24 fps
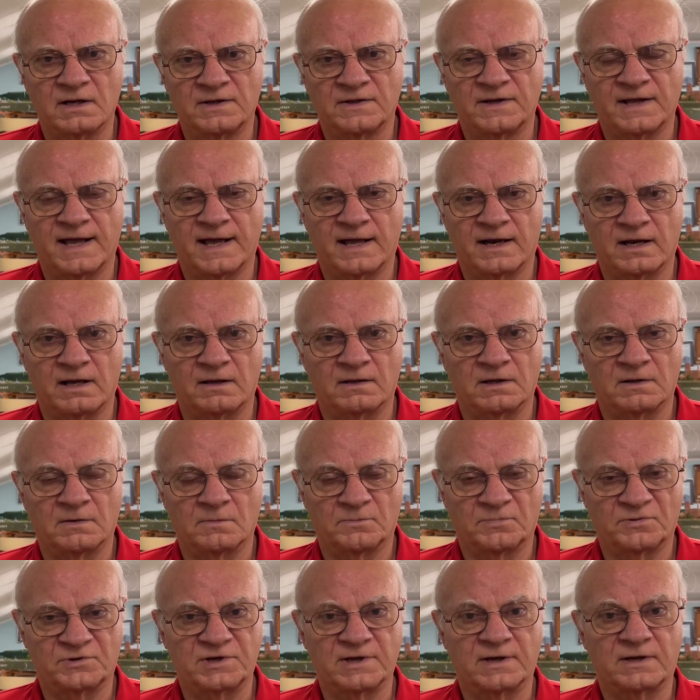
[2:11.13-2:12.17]
They had a
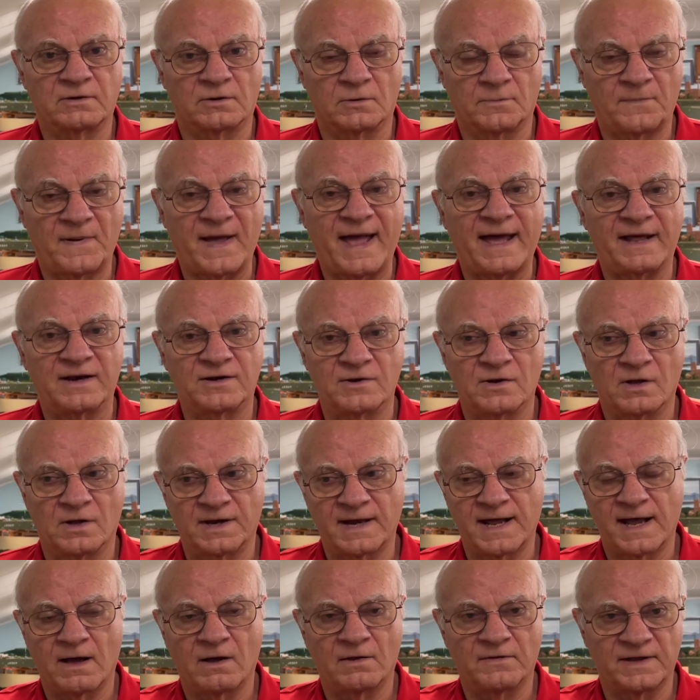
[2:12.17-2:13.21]
particular patent on
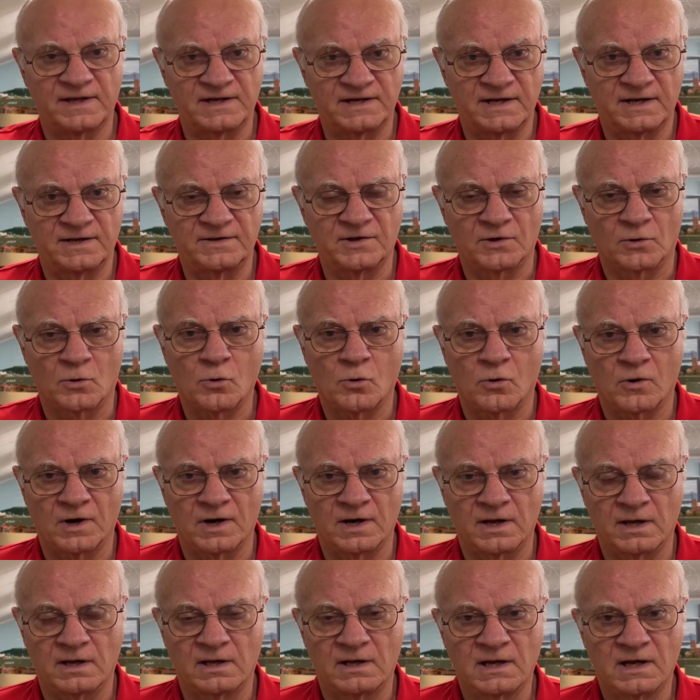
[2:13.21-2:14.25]
how they did the
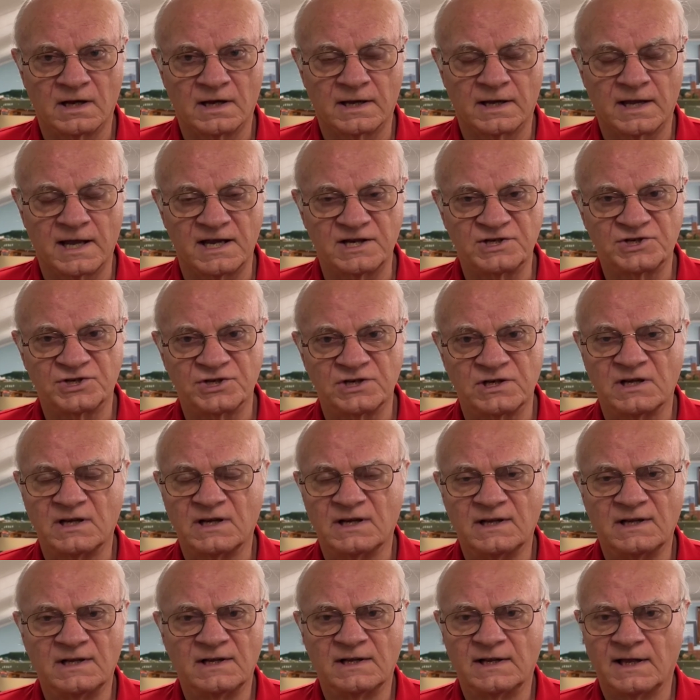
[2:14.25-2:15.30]
corrugation,
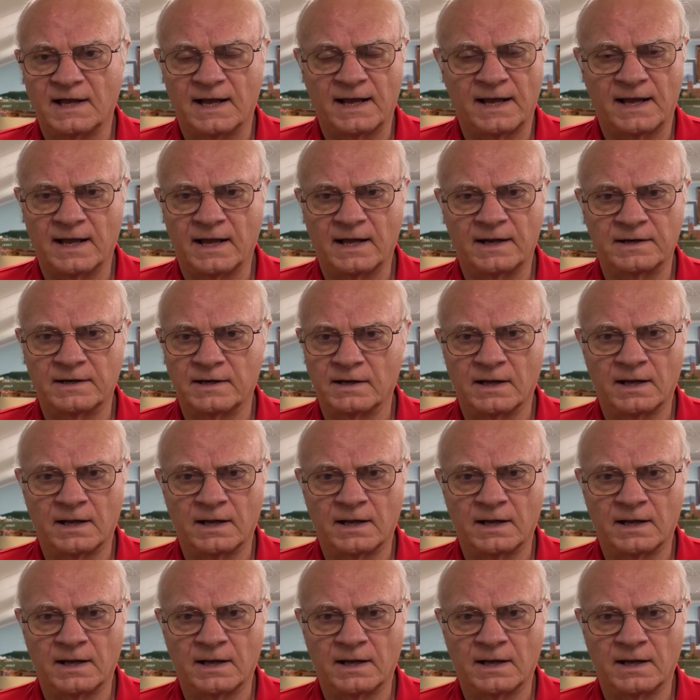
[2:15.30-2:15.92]
and